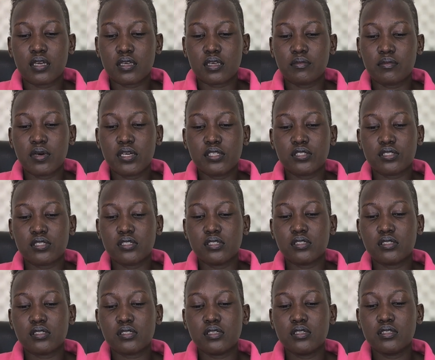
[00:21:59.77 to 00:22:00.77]

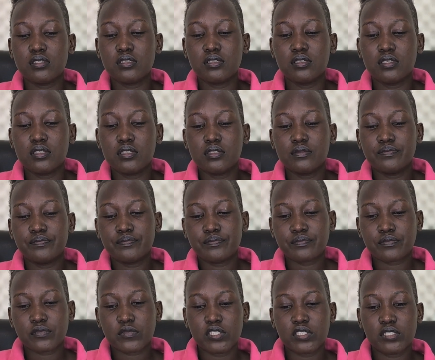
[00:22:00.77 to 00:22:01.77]
emergency.
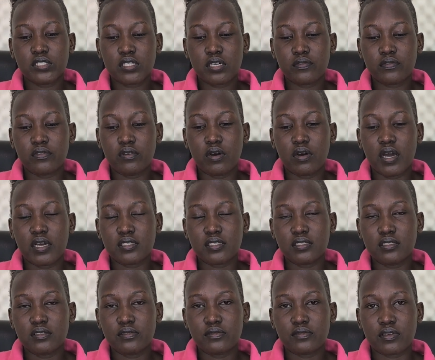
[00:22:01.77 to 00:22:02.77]
Check for heart
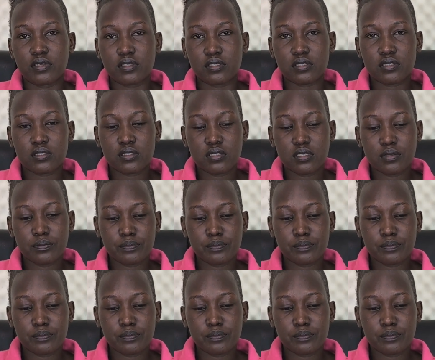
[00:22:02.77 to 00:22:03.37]
defects.